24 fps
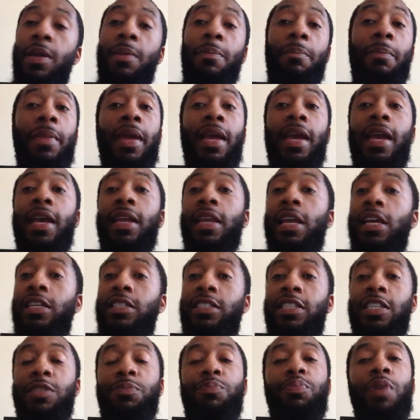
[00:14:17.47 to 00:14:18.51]
man,
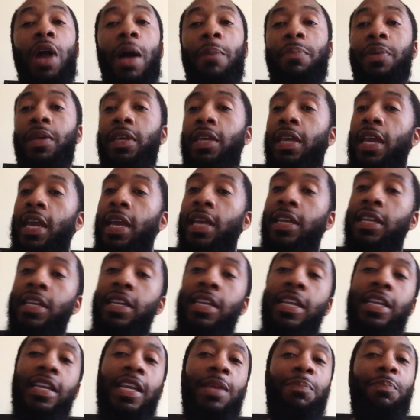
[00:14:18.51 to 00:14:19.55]
that's just propaganda
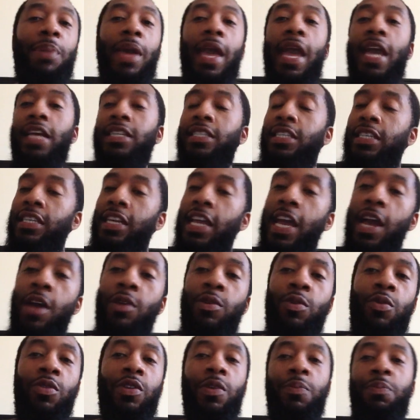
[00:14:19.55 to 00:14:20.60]
that they passing
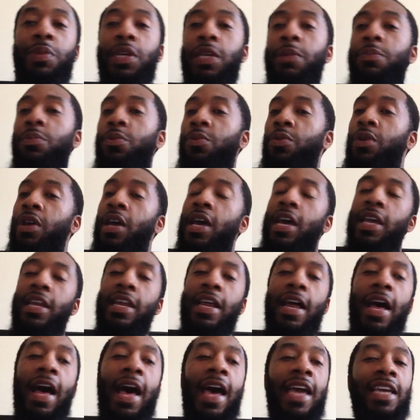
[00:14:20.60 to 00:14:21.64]
down on the people.
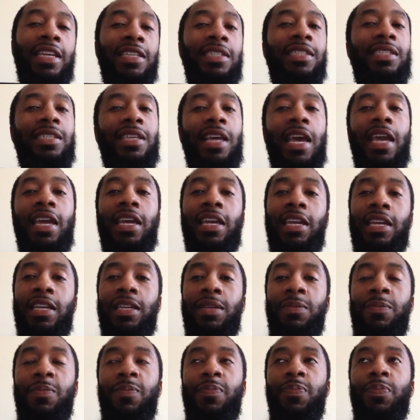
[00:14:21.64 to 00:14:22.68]
Now, I ain't
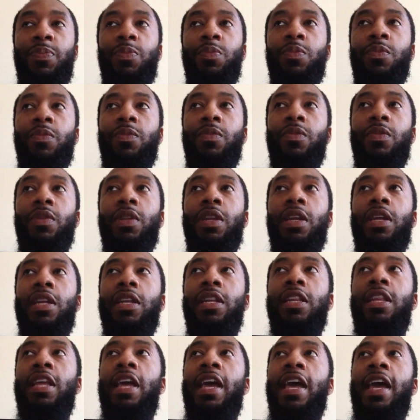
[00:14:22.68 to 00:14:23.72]
saying
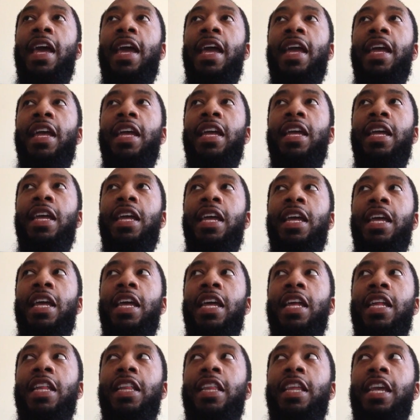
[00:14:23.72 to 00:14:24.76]
that
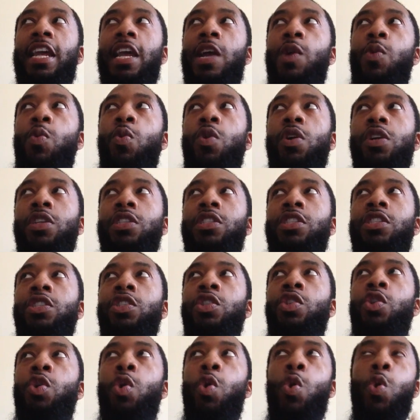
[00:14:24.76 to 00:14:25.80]
there was
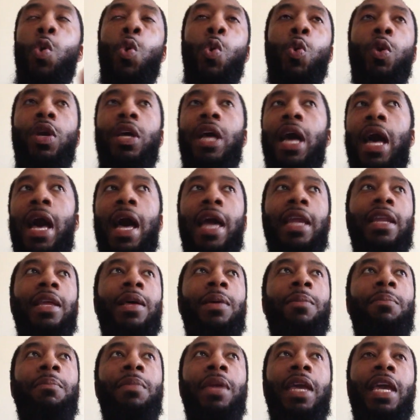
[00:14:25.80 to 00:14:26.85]
no kind
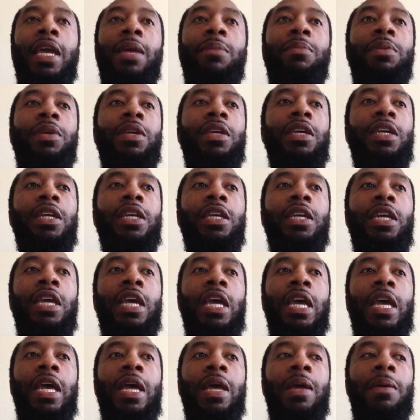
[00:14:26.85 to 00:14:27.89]
of maybe
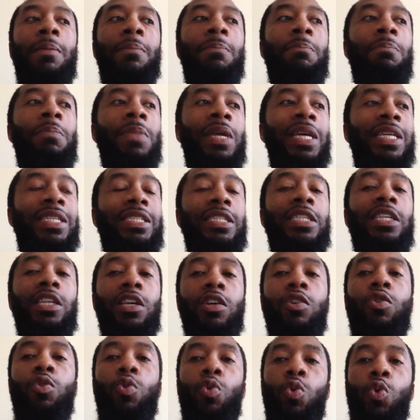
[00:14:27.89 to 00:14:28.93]

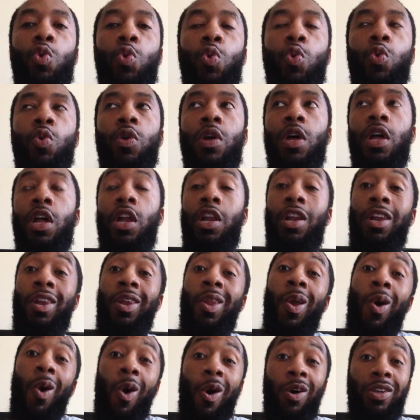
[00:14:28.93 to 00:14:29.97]
mystical
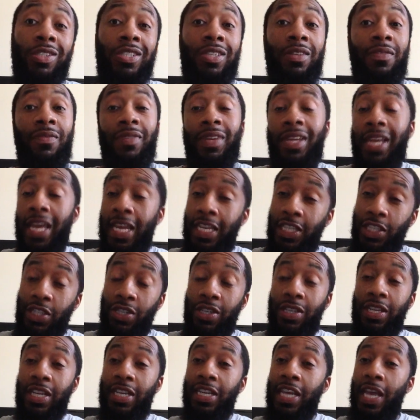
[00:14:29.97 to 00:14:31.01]
laws of nature
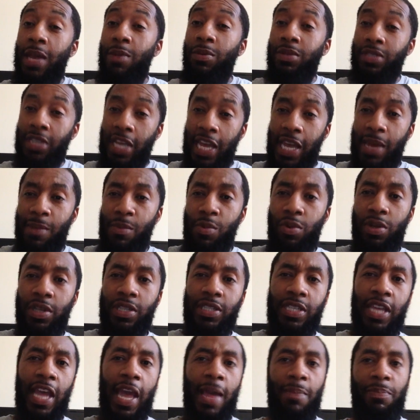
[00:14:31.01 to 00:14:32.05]
that they was able to
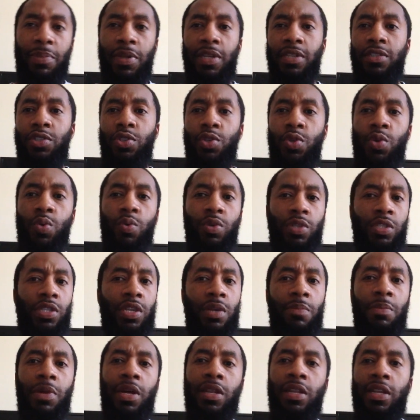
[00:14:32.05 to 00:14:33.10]
tap into or
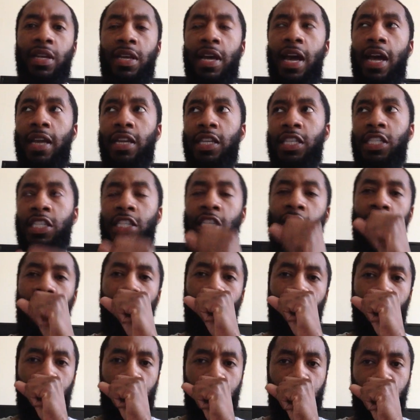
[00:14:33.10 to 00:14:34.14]
some other kind of
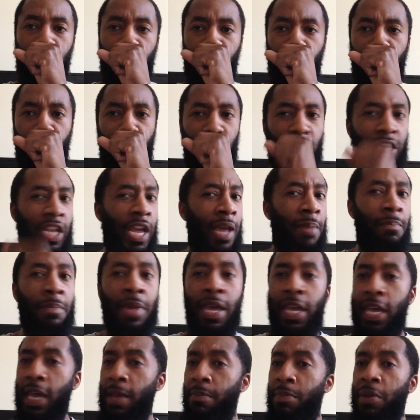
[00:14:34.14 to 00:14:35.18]
secrets that
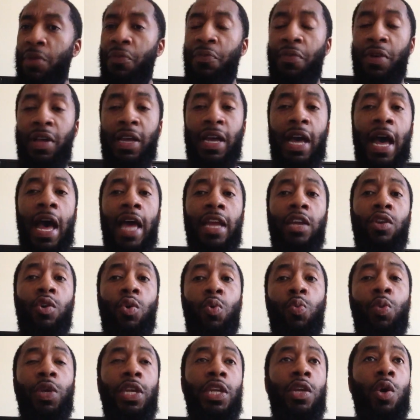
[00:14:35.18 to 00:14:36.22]
may have been forgotten
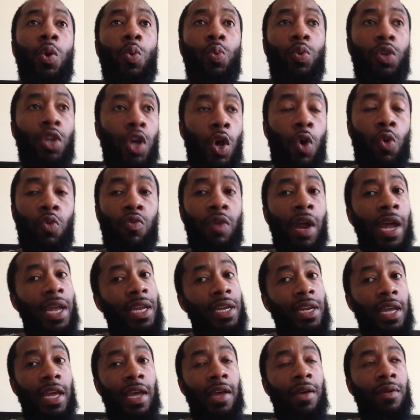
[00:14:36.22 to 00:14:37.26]
or we don't know
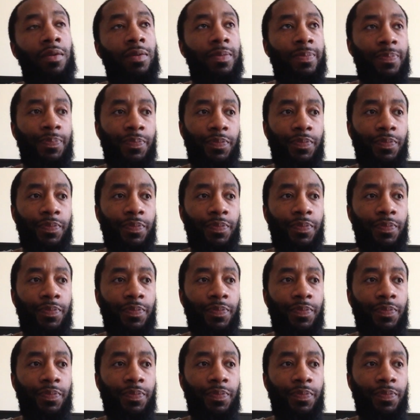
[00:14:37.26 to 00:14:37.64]
right now,